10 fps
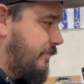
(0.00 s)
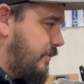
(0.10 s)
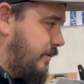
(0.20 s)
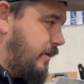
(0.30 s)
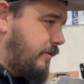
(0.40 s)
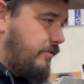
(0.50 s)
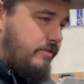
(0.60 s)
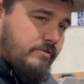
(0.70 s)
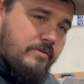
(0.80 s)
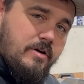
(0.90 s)
Thanks
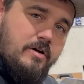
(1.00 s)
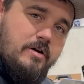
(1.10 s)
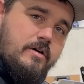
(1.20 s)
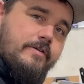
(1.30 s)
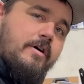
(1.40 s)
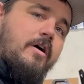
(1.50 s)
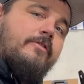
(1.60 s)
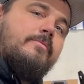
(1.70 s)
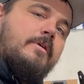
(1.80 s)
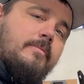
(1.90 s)
to all the
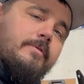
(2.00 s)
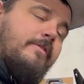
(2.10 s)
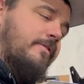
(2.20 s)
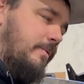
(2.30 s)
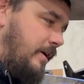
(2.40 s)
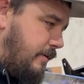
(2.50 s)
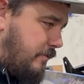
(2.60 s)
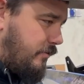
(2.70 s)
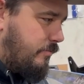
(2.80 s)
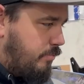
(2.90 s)
awesome companies that we have
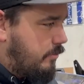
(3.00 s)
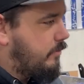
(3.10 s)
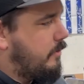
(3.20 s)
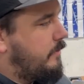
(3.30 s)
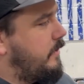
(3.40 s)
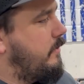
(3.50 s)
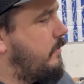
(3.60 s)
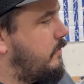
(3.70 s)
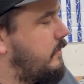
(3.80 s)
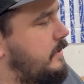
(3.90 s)
that support what we
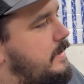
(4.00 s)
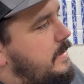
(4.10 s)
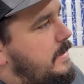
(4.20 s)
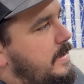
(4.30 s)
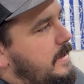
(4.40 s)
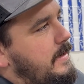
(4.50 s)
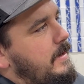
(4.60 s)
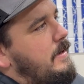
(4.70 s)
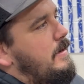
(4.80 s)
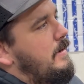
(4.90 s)
do.
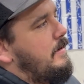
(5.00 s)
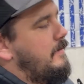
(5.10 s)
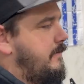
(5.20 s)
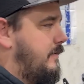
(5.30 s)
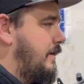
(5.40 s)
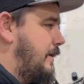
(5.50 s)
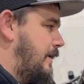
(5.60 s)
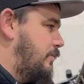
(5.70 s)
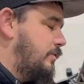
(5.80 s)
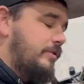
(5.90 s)
And
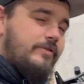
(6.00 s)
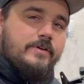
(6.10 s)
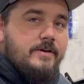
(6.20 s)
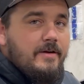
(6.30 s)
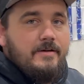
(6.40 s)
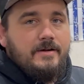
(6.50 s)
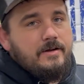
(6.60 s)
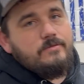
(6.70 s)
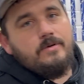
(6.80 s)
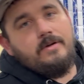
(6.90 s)
we'll see you on the
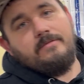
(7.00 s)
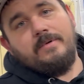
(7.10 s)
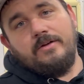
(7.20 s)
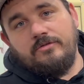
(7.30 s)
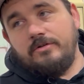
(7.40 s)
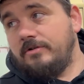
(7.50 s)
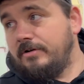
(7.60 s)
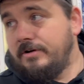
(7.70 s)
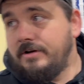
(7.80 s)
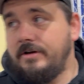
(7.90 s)
next one. Make sure
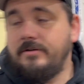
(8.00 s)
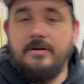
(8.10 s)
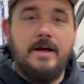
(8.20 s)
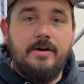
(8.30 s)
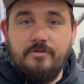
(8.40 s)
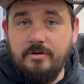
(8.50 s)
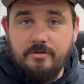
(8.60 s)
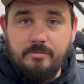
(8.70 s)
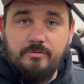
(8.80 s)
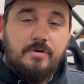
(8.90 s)
to like, share, and
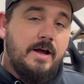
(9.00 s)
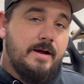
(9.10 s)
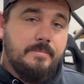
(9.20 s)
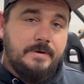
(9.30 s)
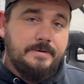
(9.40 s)
subscribe.